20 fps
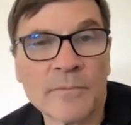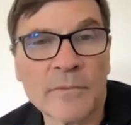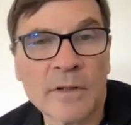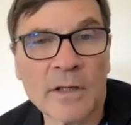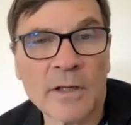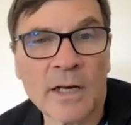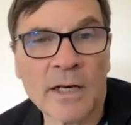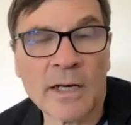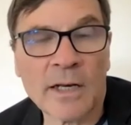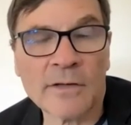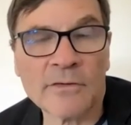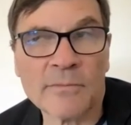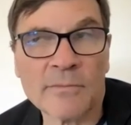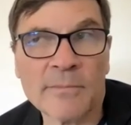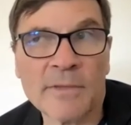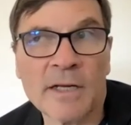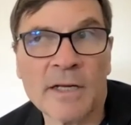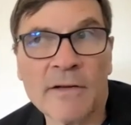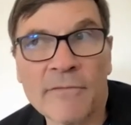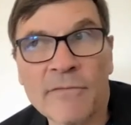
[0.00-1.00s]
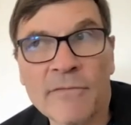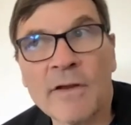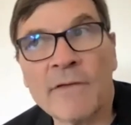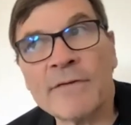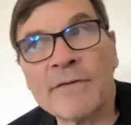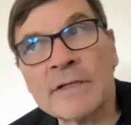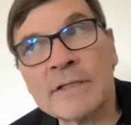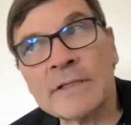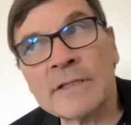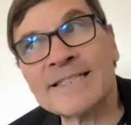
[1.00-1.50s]
and, and for me, if
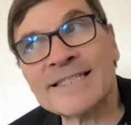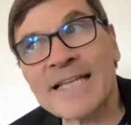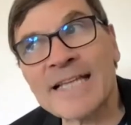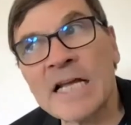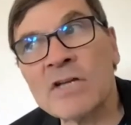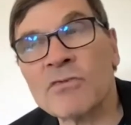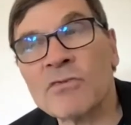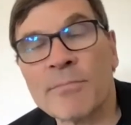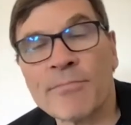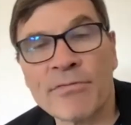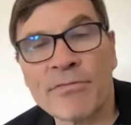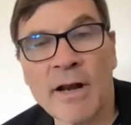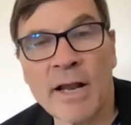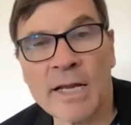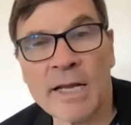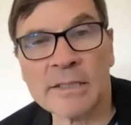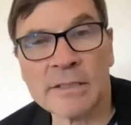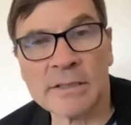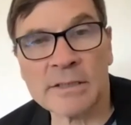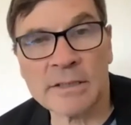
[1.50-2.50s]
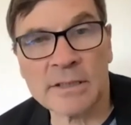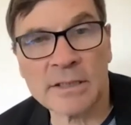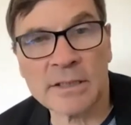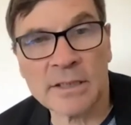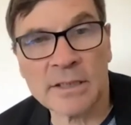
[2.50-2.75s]
if it stays repressed,